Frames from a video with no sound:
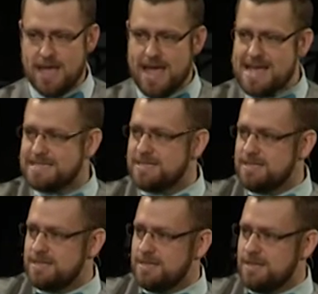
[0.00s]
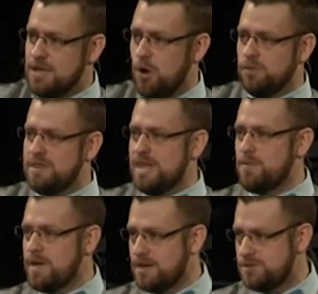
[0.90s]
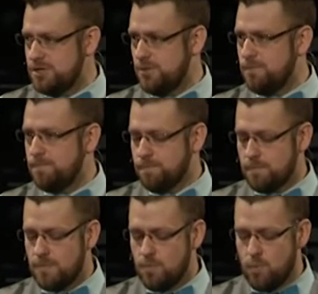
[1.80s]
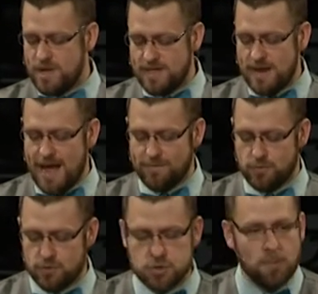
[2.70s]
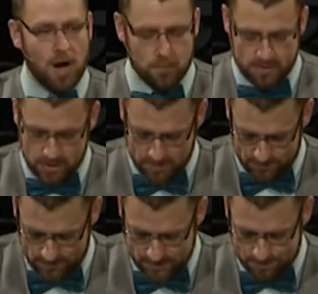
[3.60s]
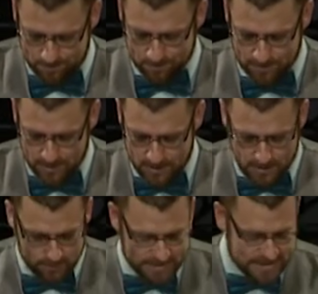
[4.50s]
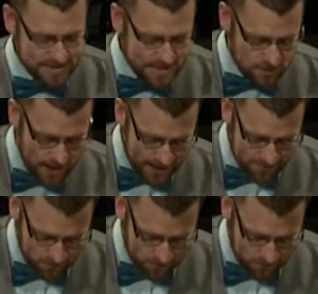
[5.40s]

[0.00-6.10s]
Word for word: isn't the only thing we can do. We then have to respond with humility. Let's continue reading in